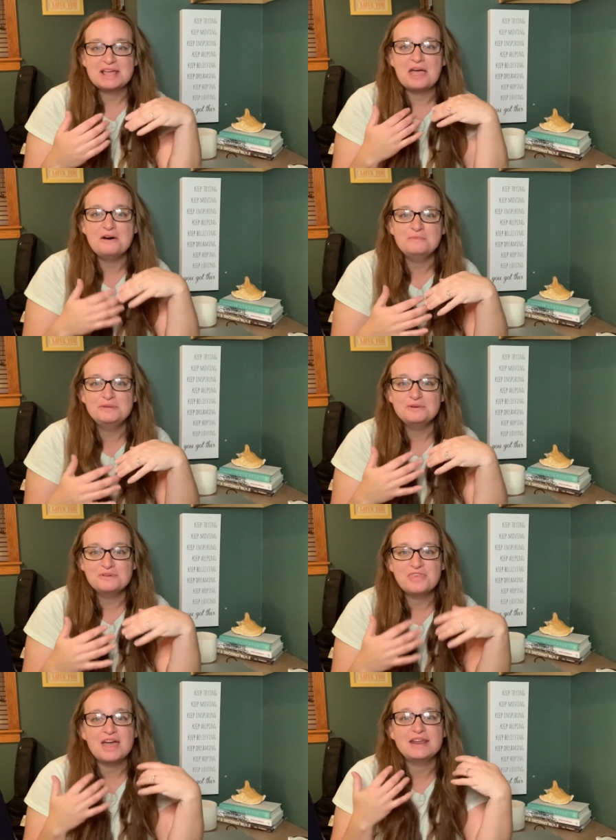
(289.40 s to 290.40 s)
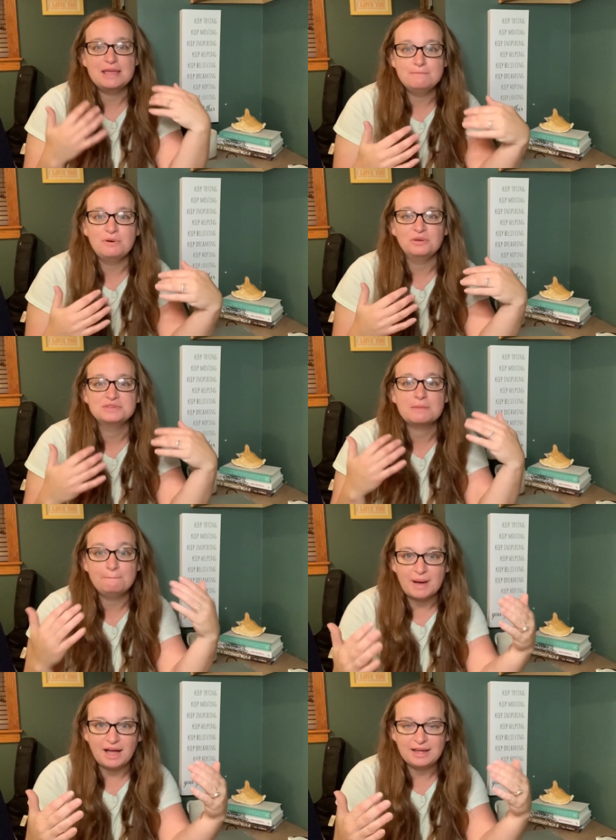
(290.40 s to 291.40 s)
help you with that impulse
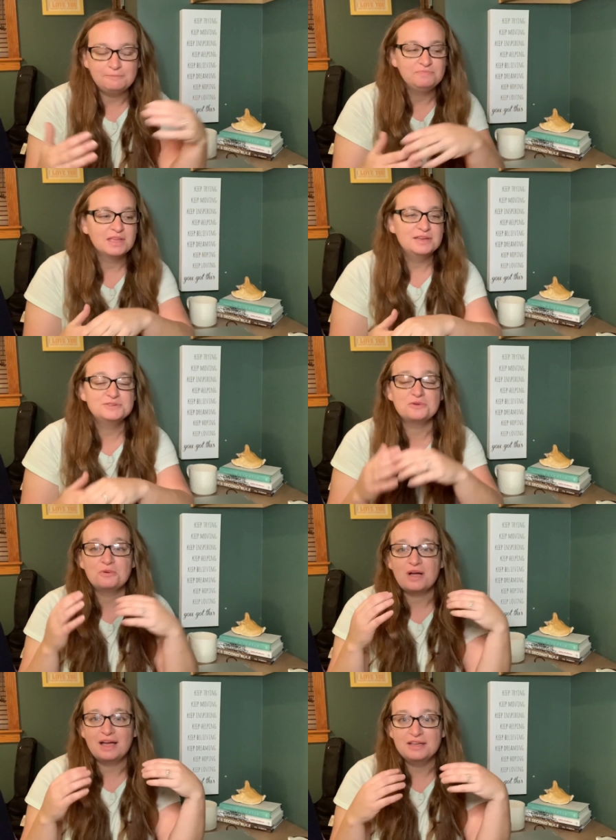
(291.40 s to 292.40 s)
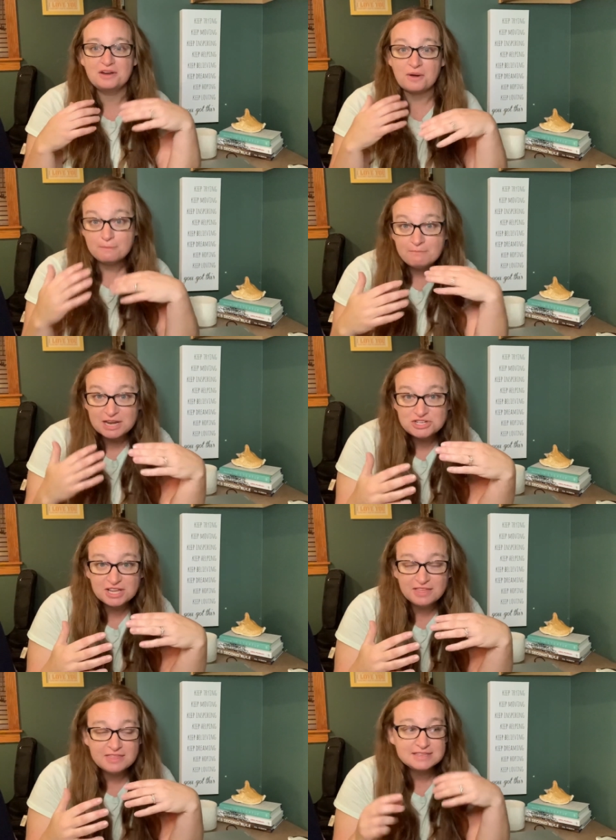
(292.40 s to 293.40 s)
buy. So, you know, I'm
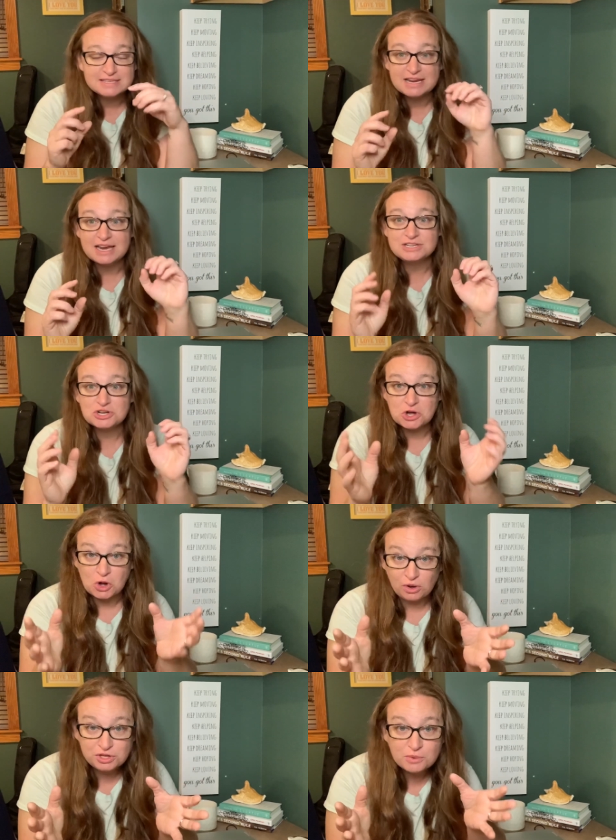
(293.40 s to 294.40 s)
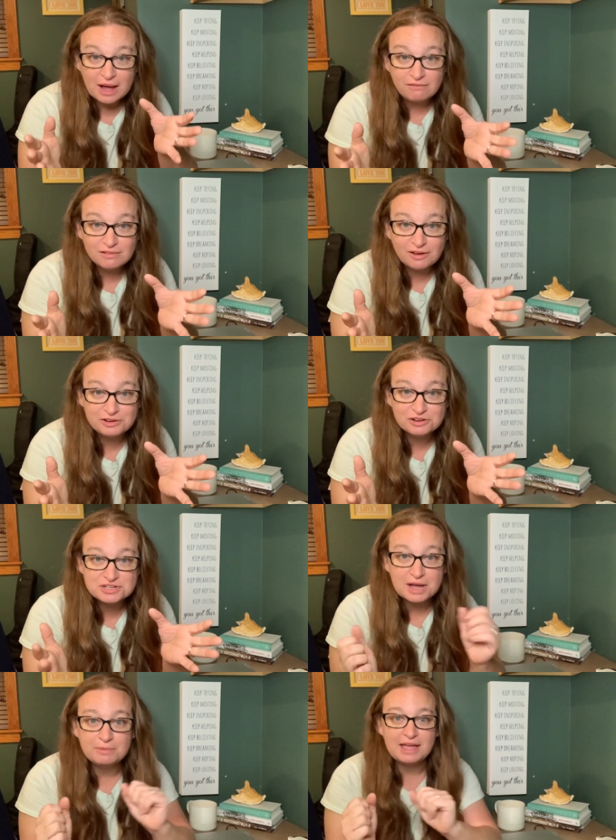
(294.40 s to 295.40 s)
mentioning this not to call you out on your
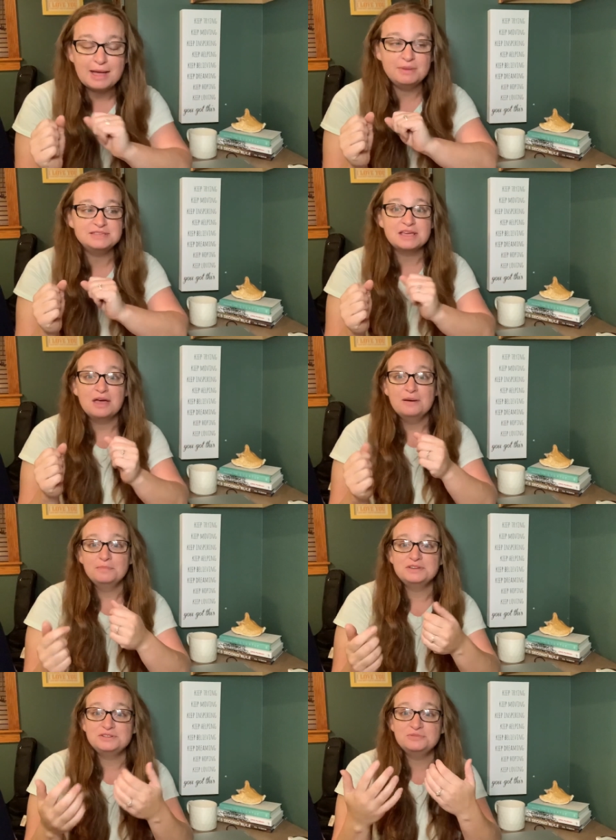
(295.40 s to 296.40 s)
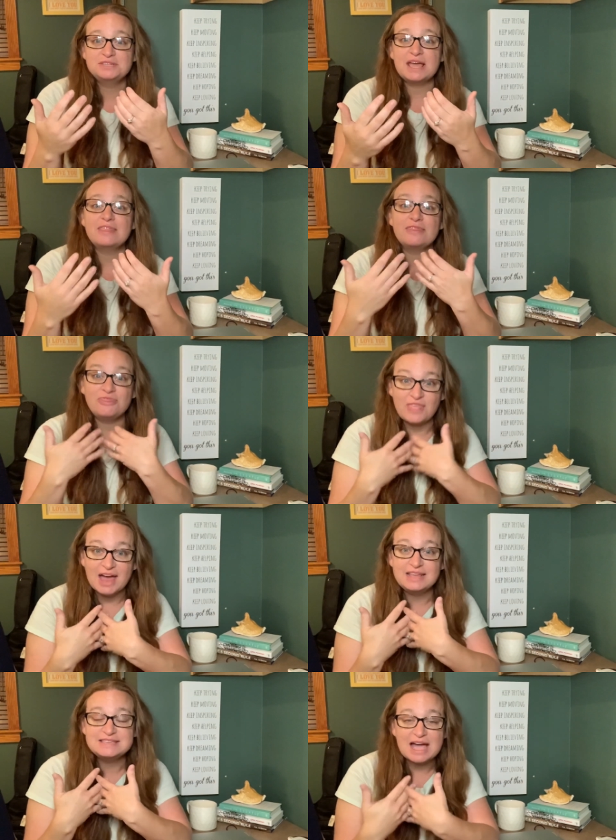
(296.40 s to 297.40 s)
shopping habits, but to say that
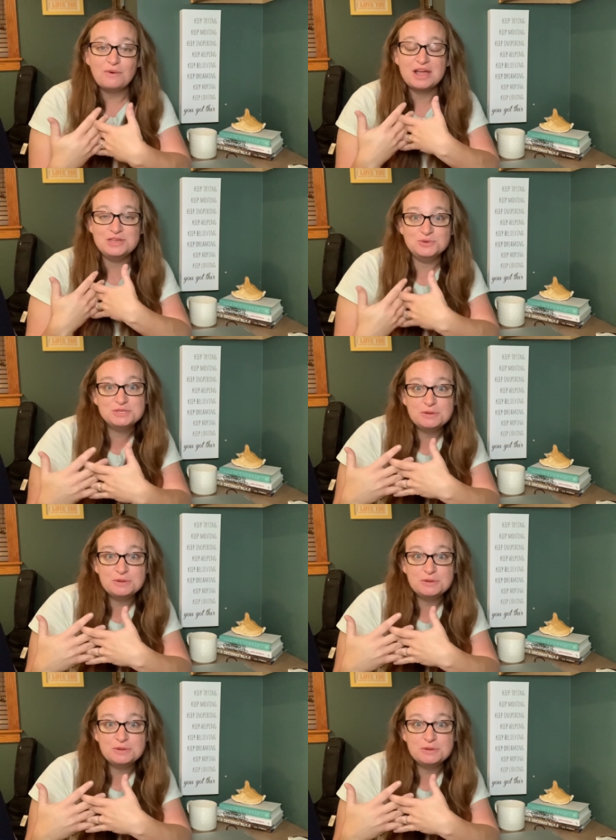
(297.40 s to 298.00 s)
that is how I used to